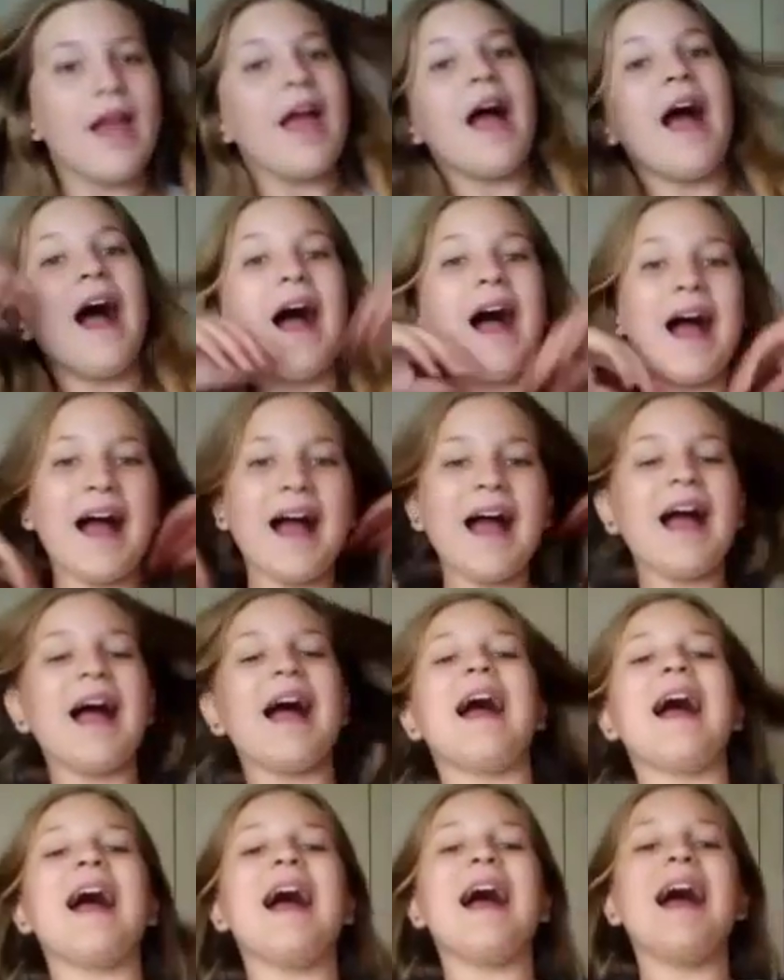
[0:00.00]

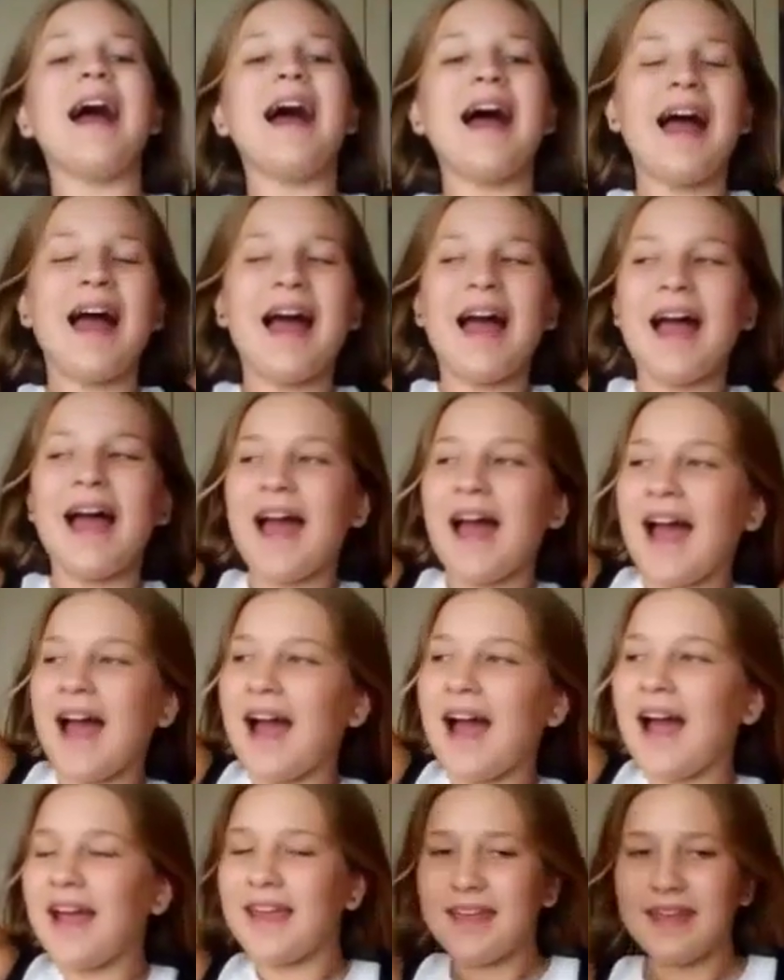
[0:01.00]

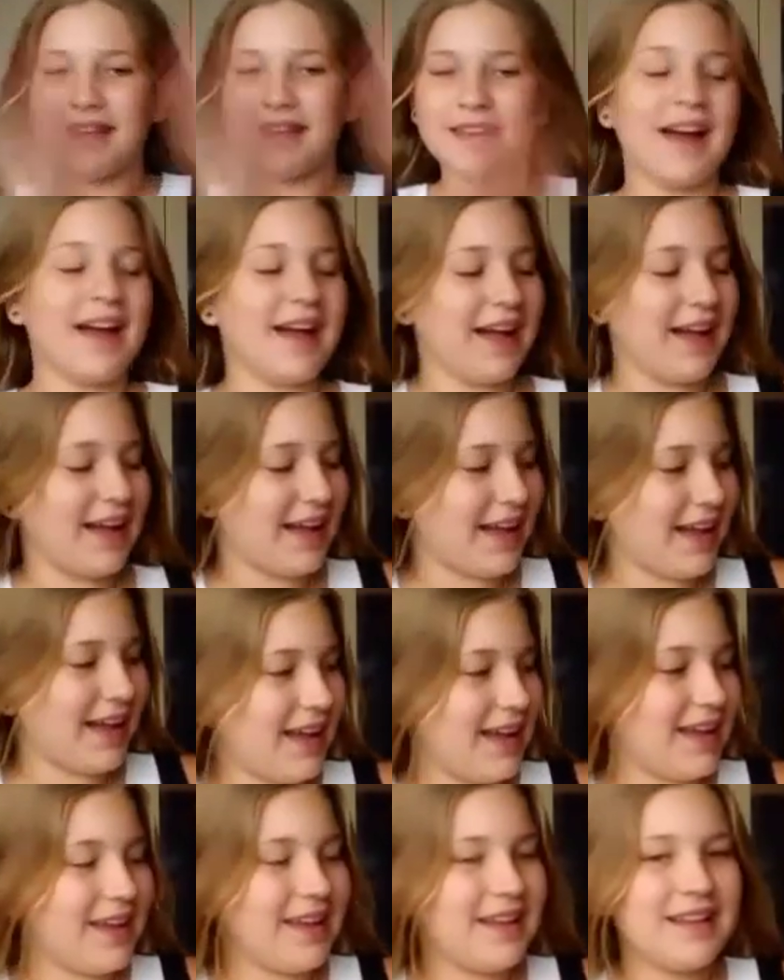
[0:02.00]

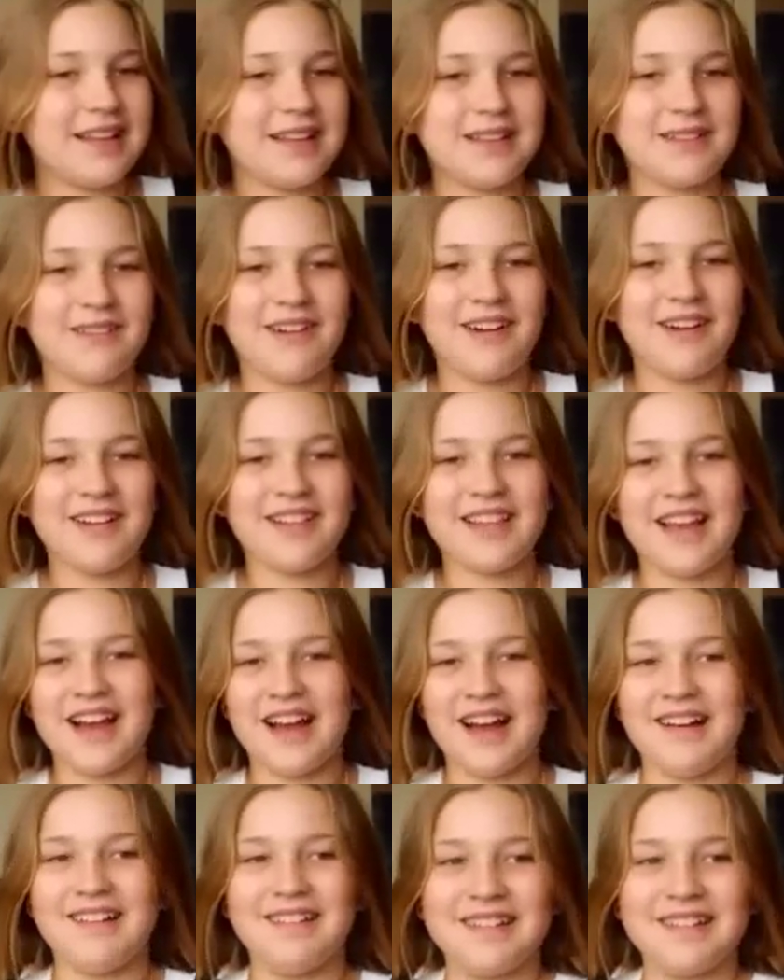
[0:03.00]
Hi guys, what the
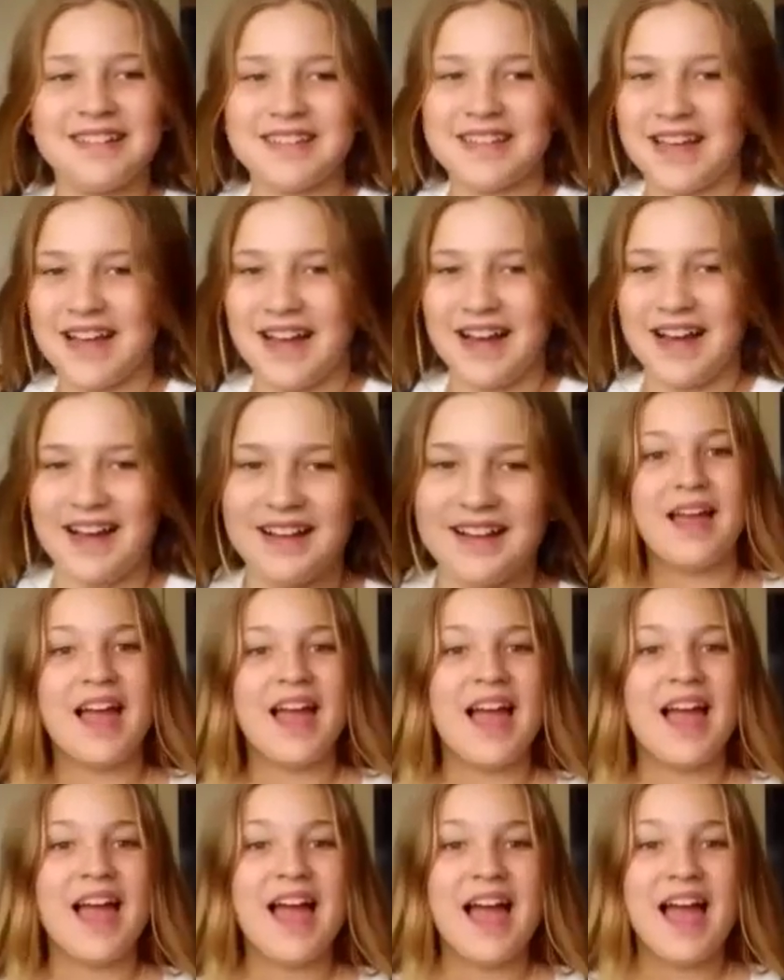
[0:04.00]
hell is that?
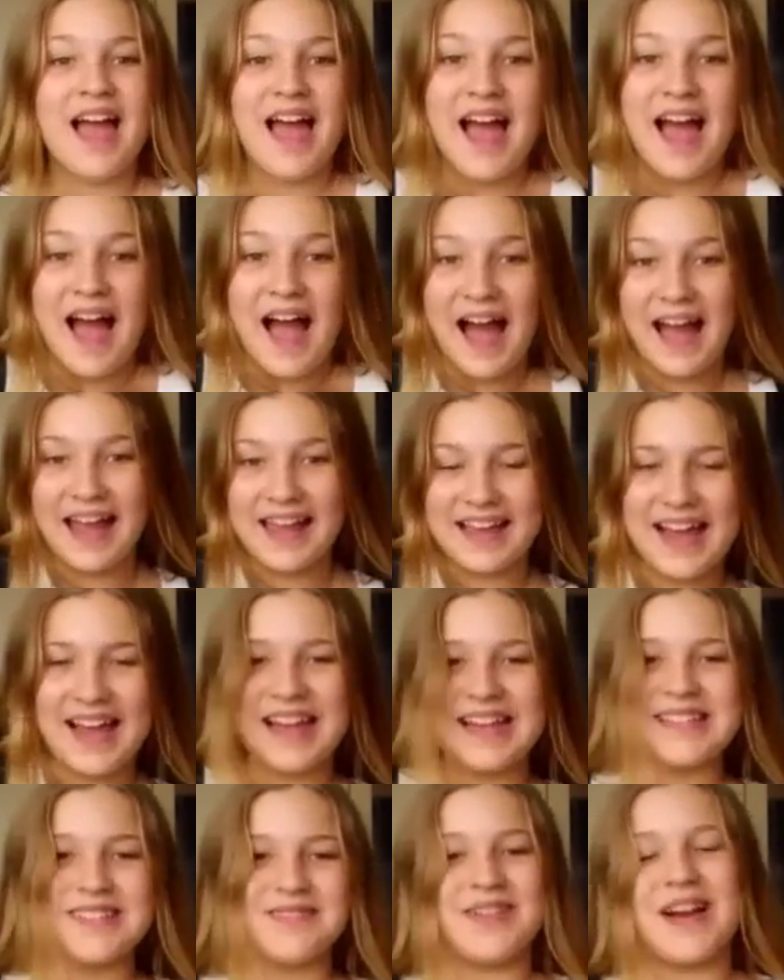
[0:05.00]

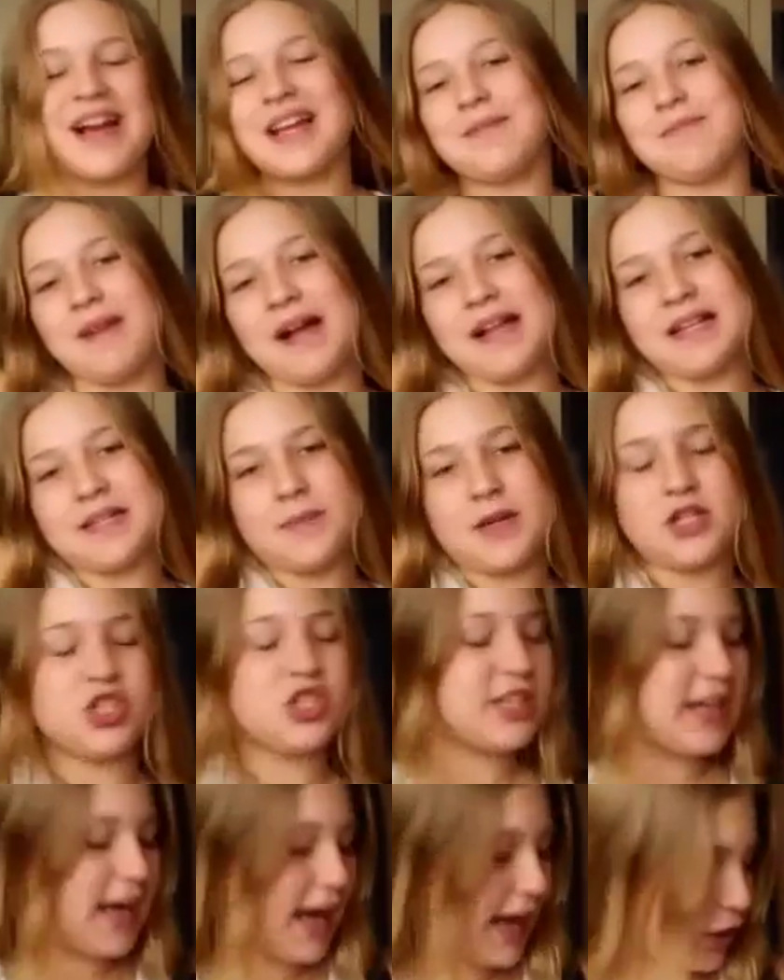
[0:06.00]
Hi guys, welcome back to my
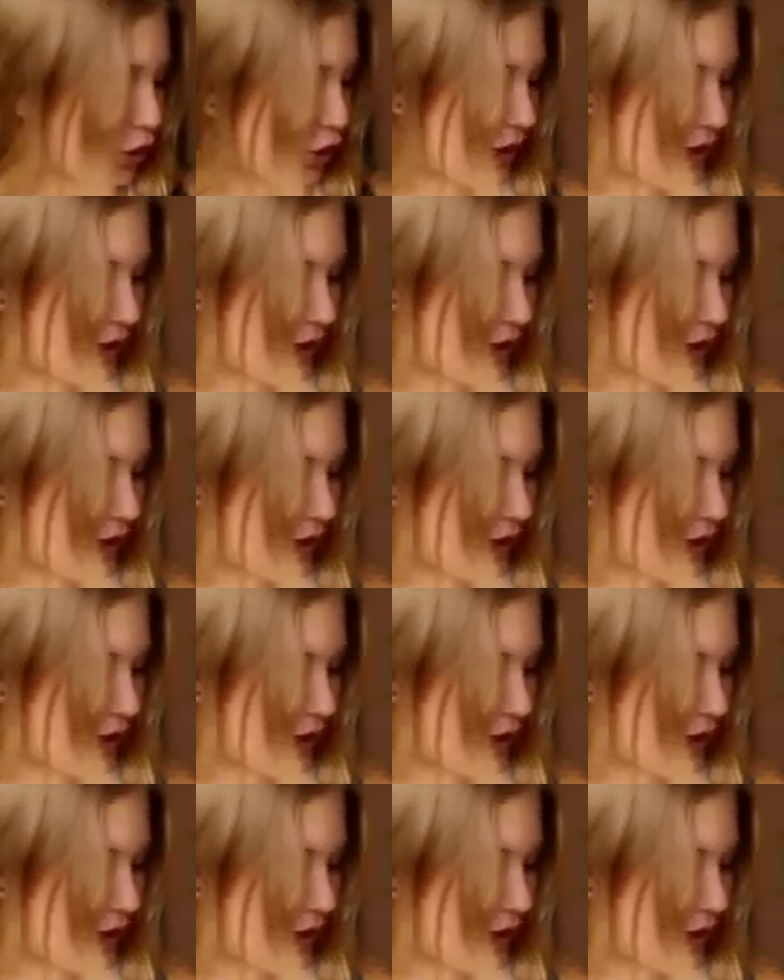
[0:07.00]
channel,